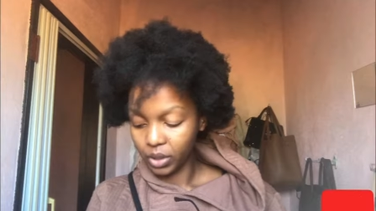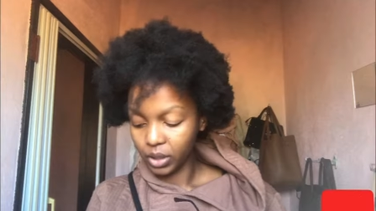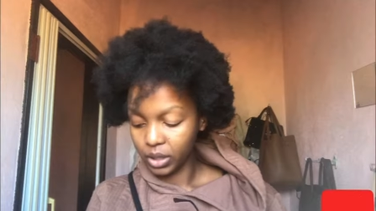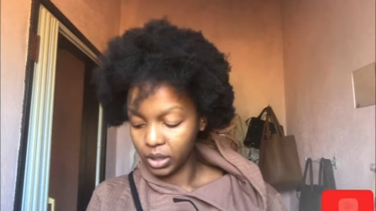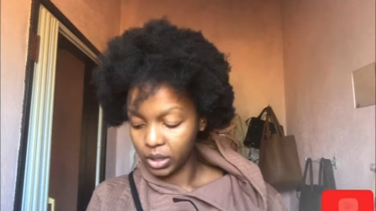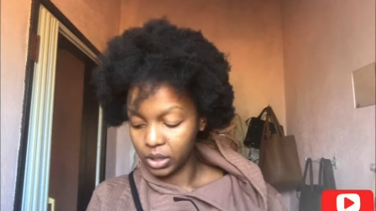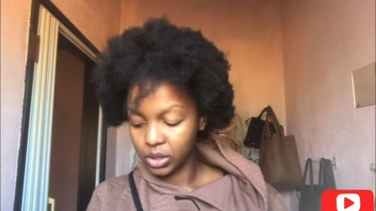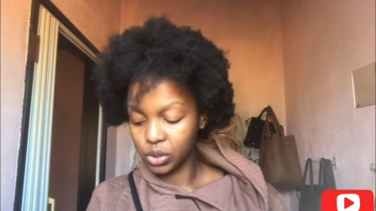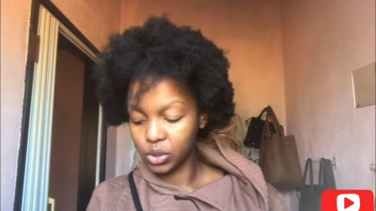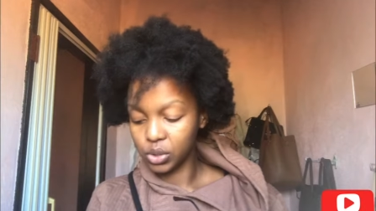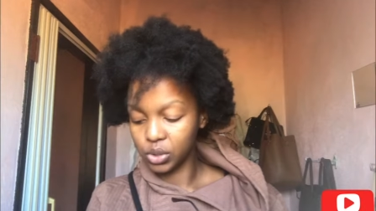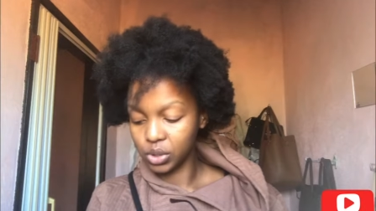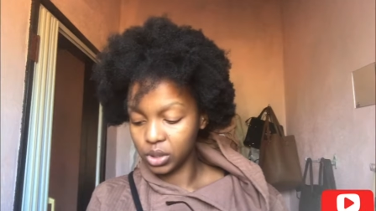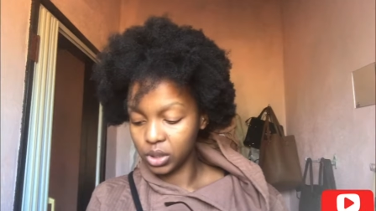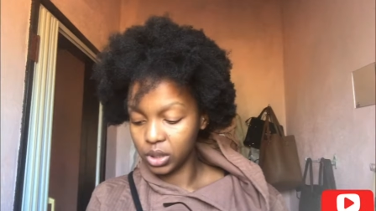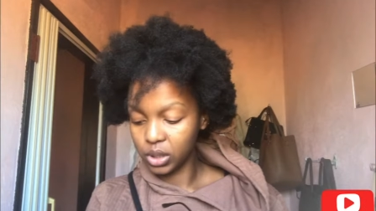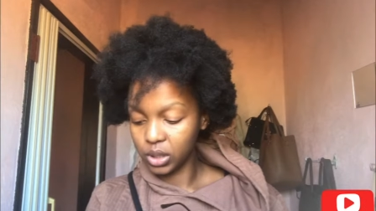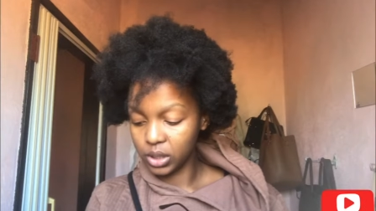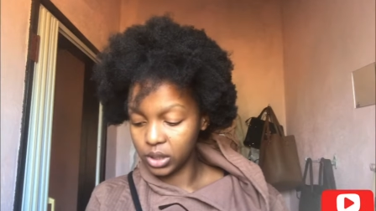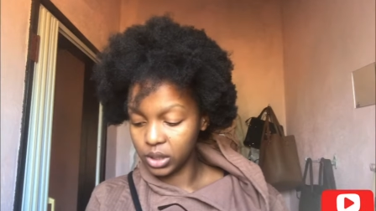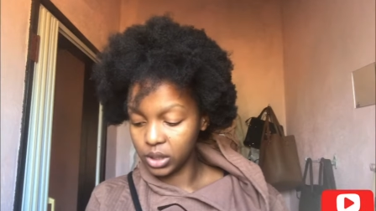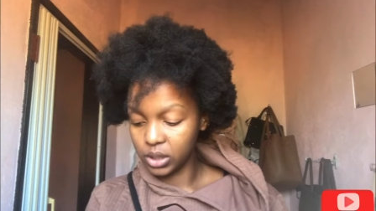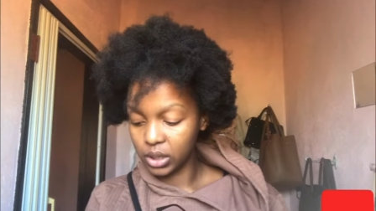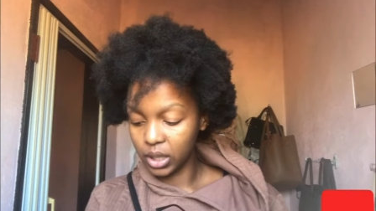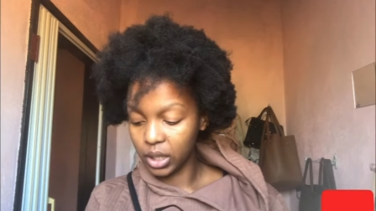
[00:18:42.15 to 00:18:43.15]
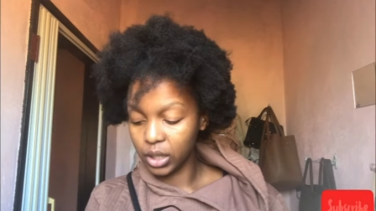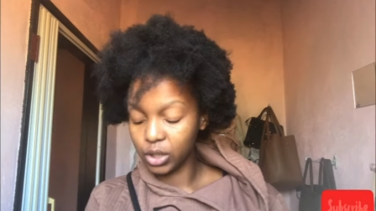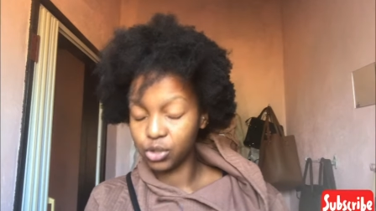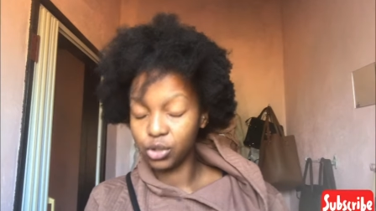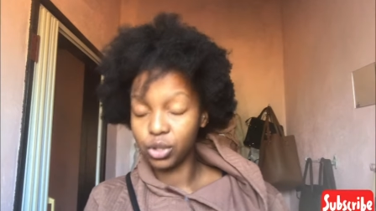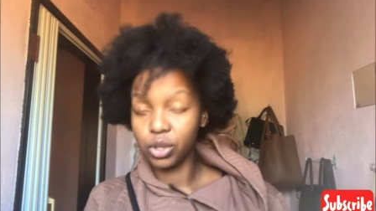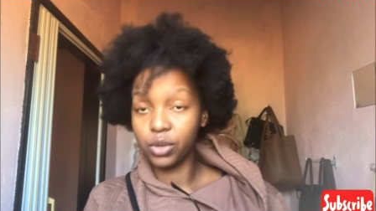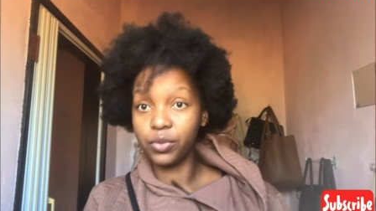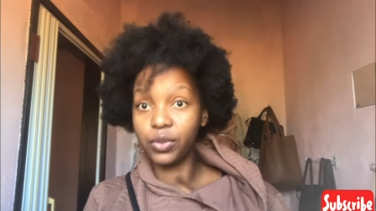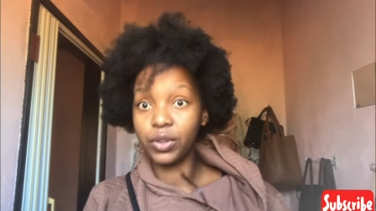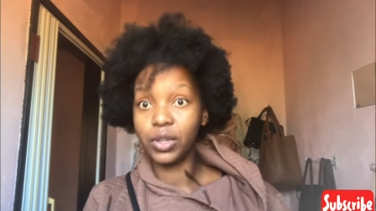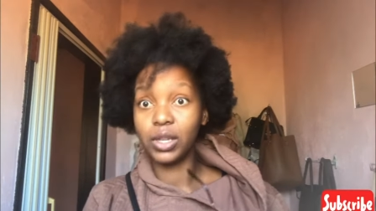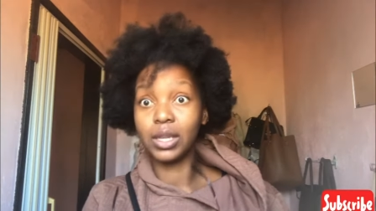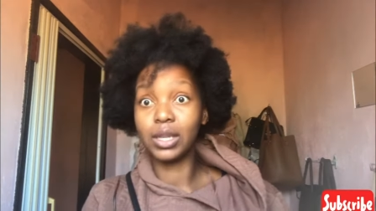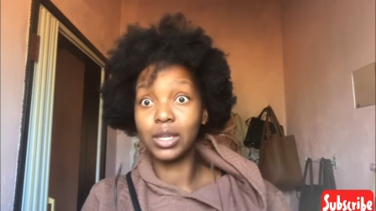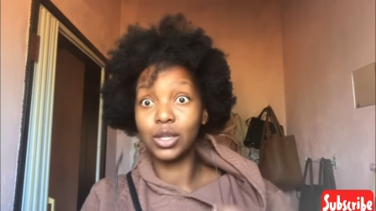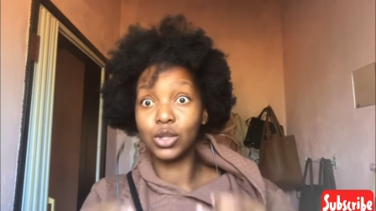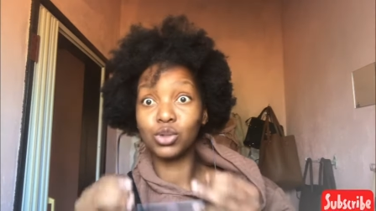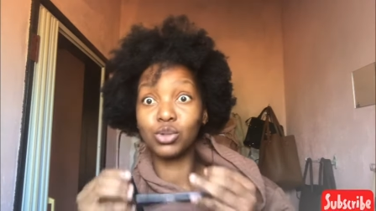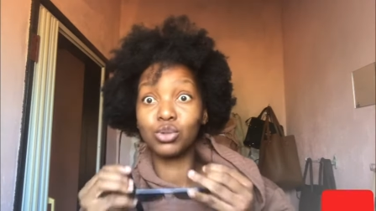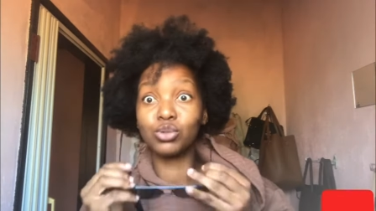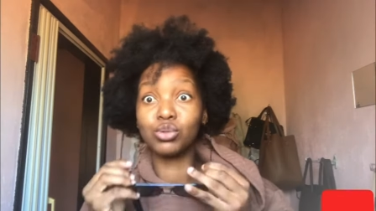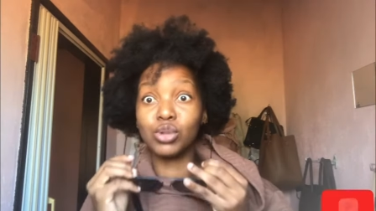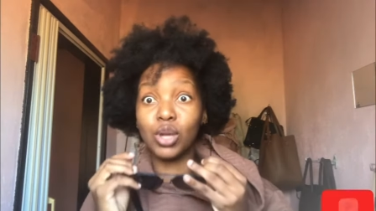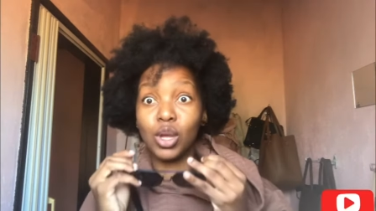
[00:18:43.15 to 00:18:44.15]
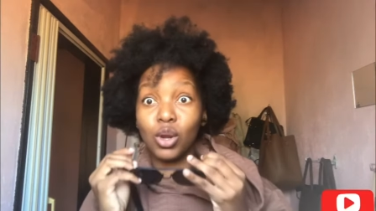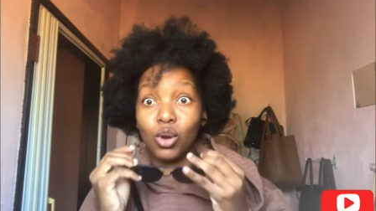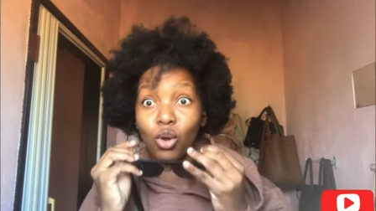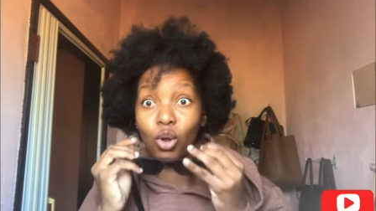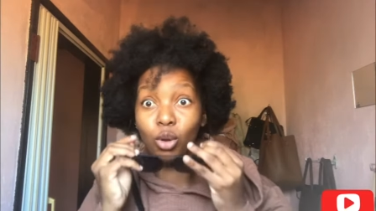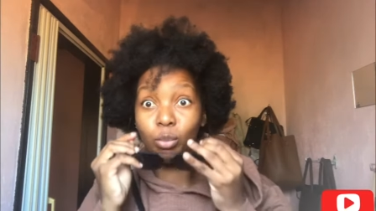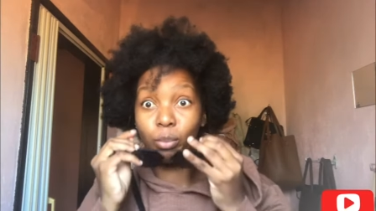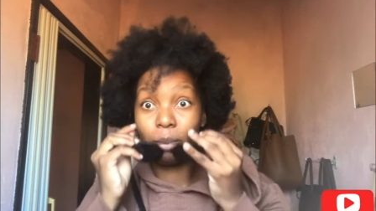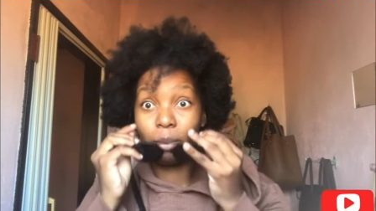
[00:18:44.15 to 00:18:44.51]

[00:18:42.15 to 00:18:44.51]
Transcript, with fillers: he's he's actually feeling a lot